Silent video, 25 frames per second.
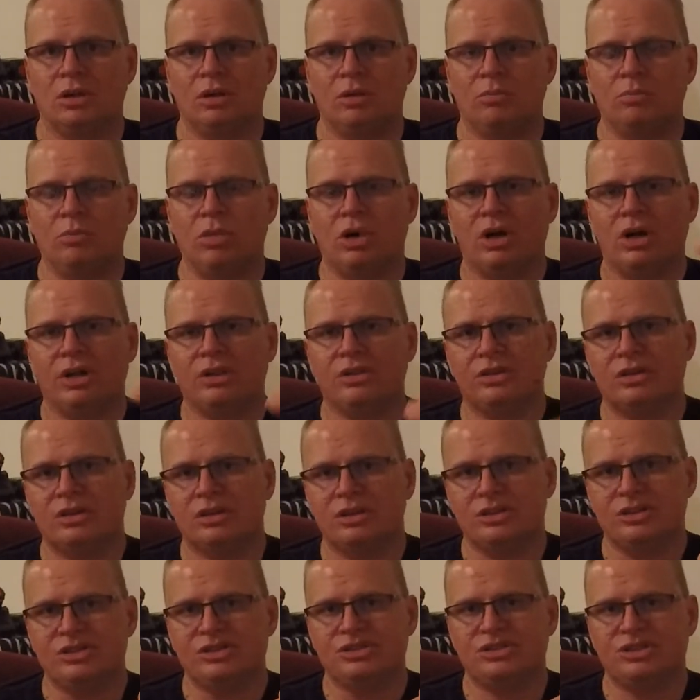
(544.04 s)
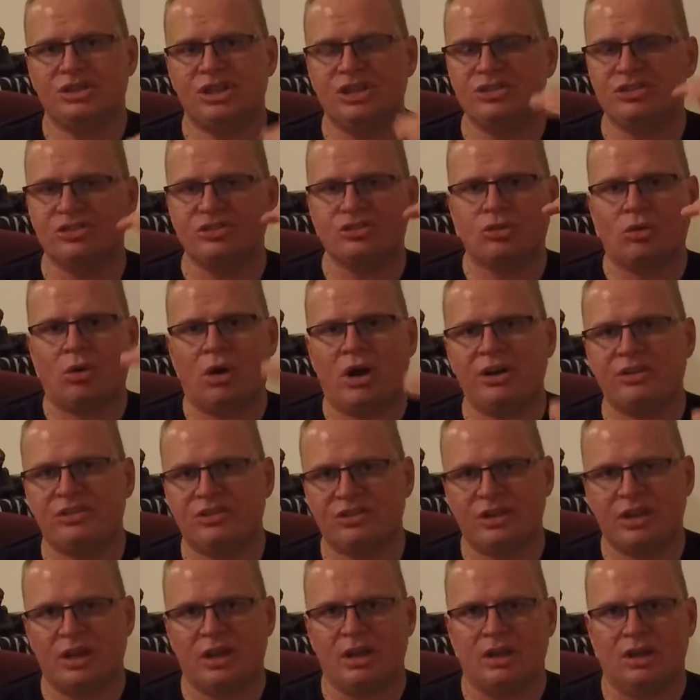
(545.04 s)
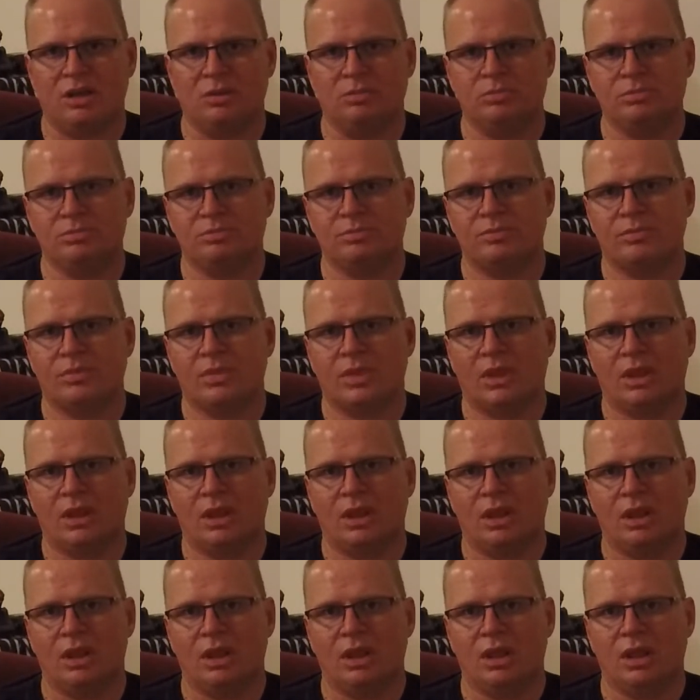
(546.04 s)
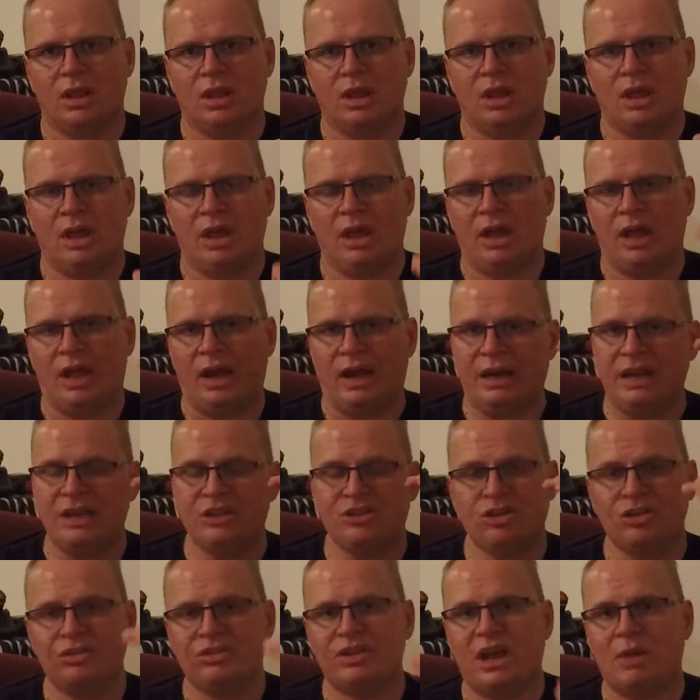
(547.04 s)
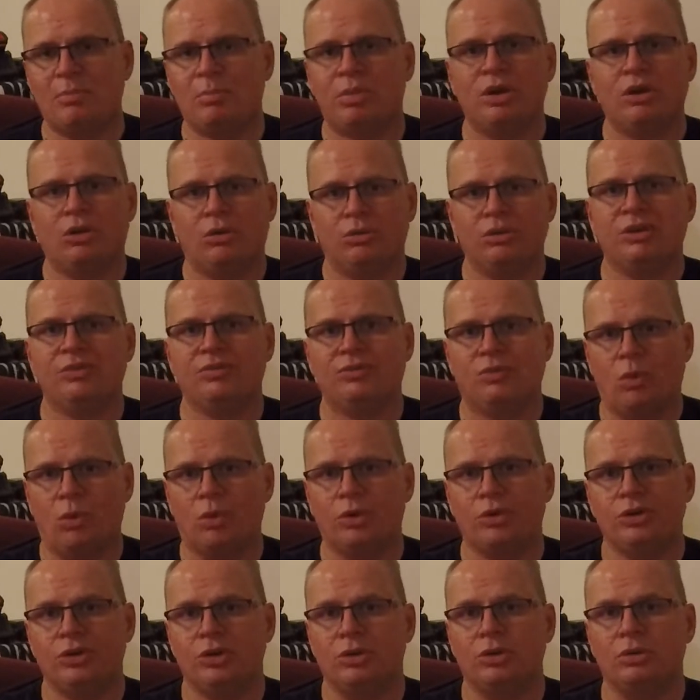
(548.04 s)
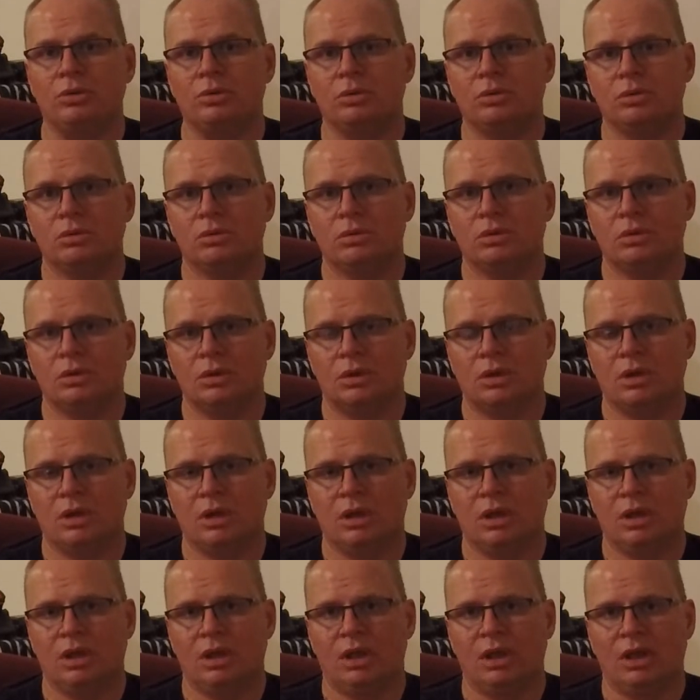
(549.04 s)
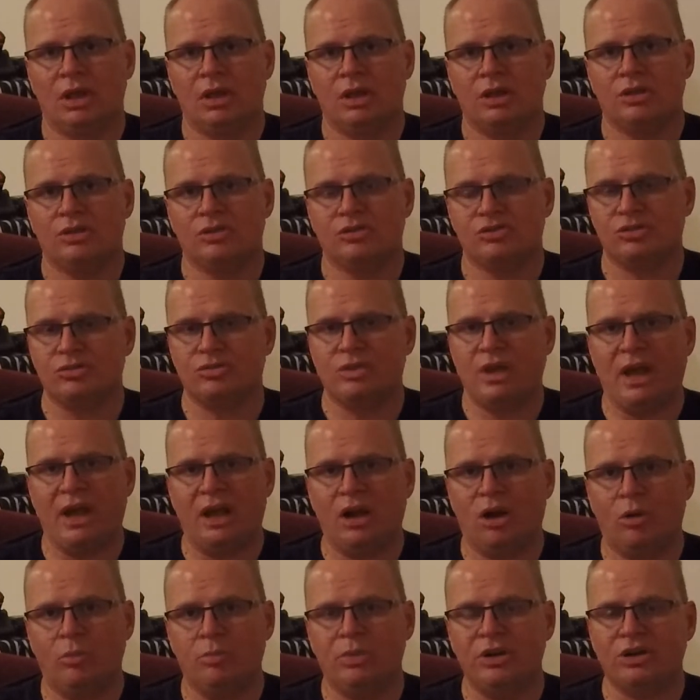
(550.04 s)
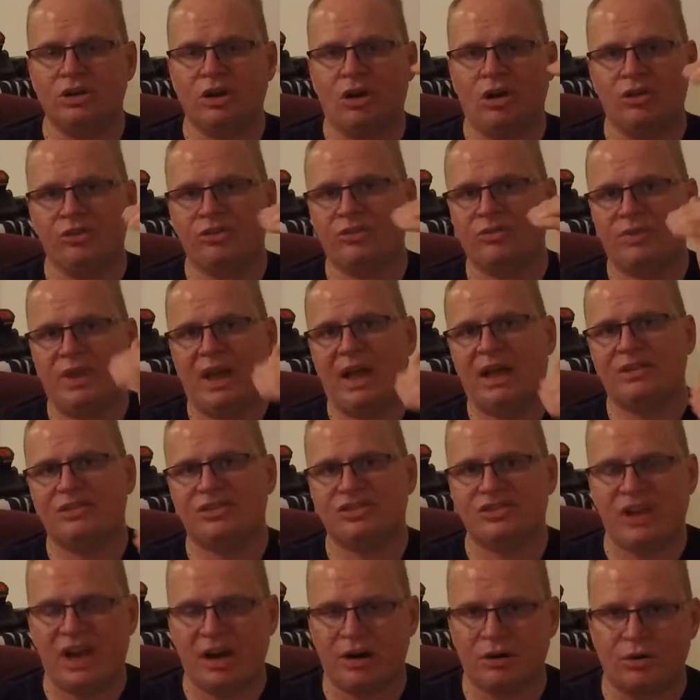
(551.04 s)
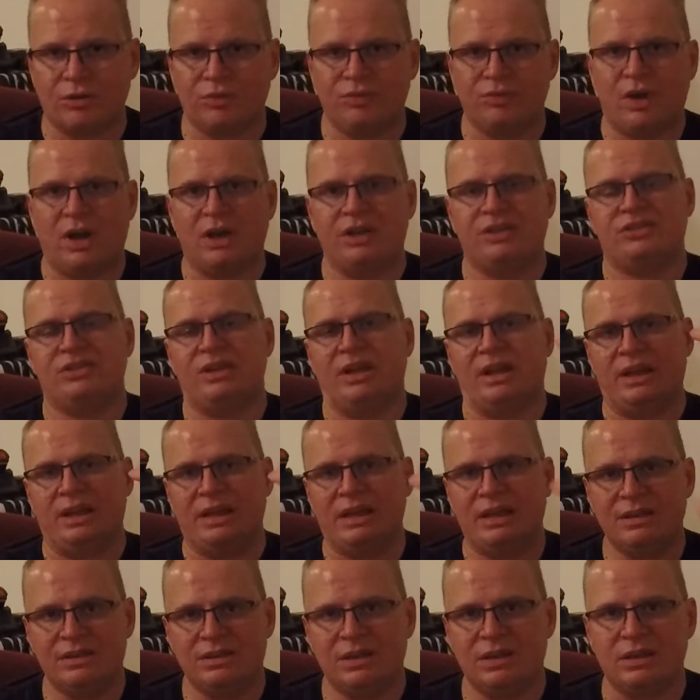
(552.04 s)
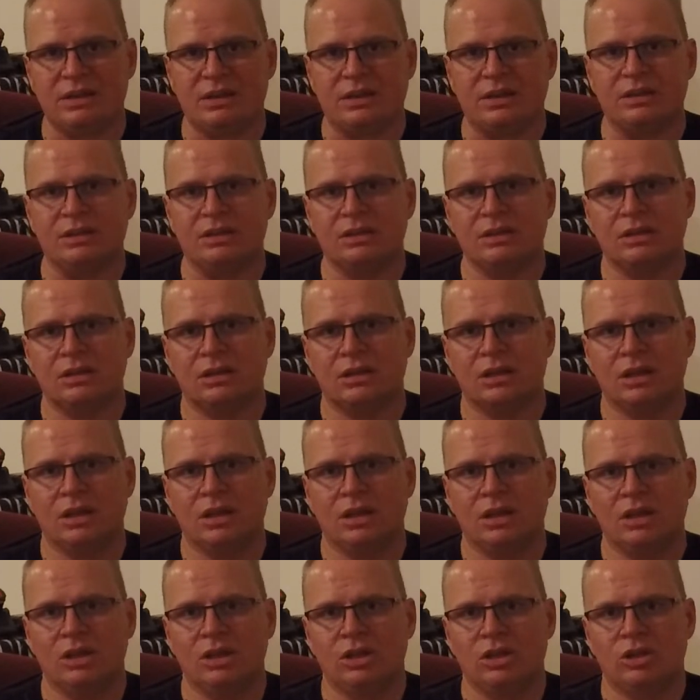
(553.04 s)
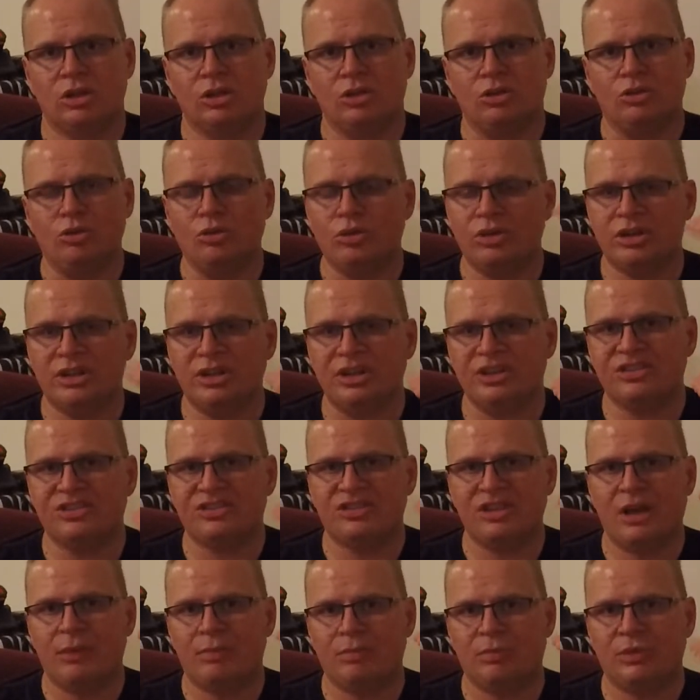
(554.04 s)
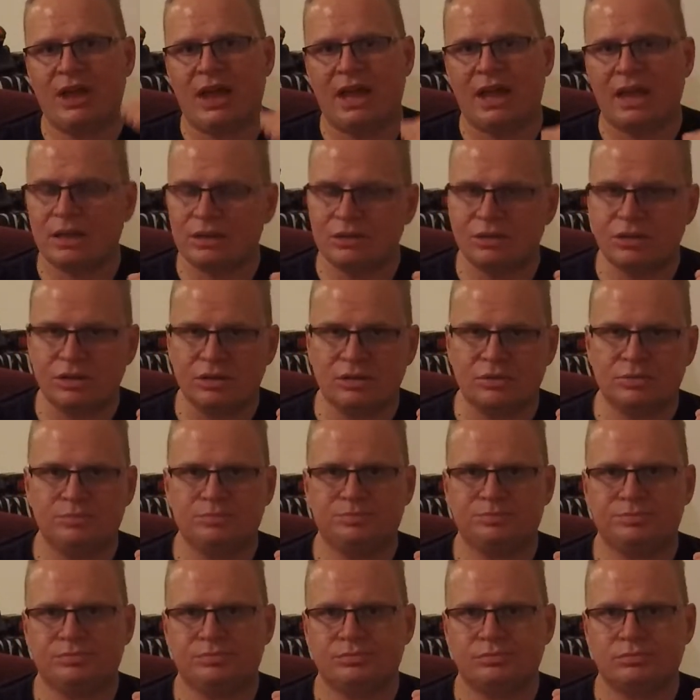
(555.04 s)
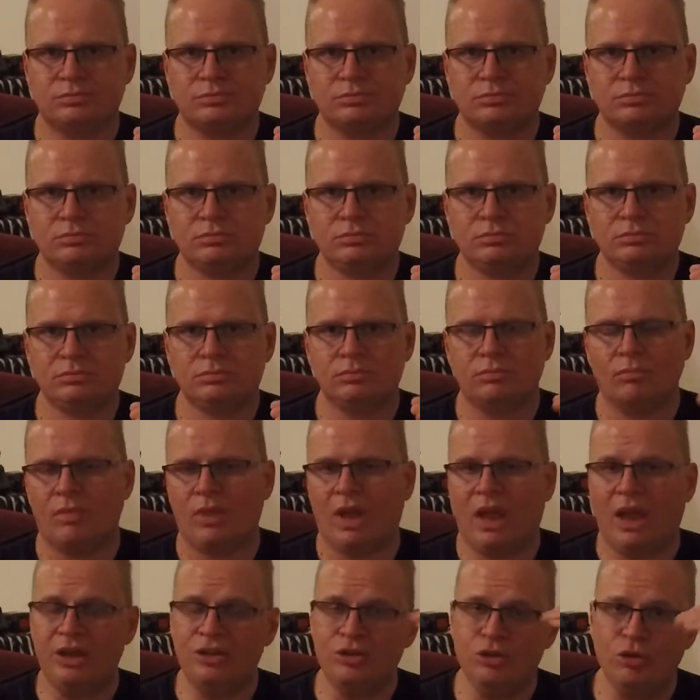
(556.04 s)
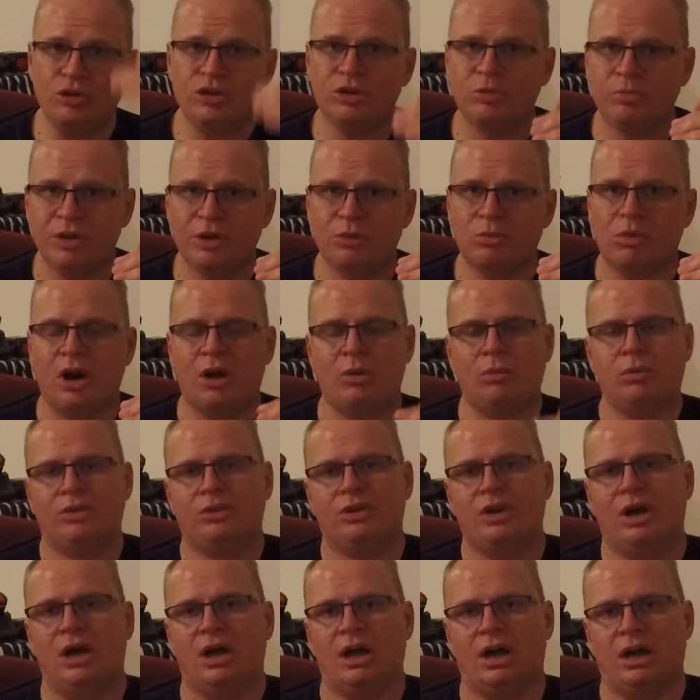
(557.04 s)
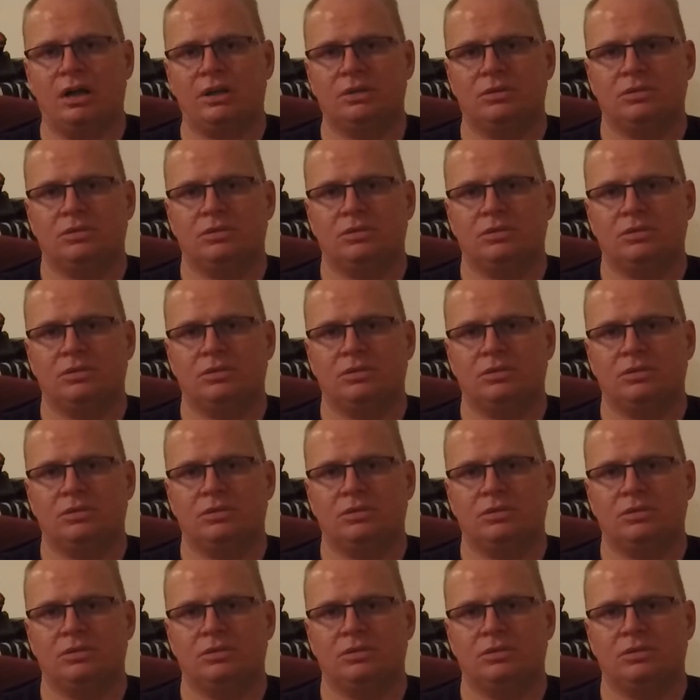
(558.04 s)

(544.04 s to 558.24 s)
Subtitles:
But Jesus Christ came, and he took that penalty for you. So now, because of that sacrifice that he did, you can accept that, and you can be right with God.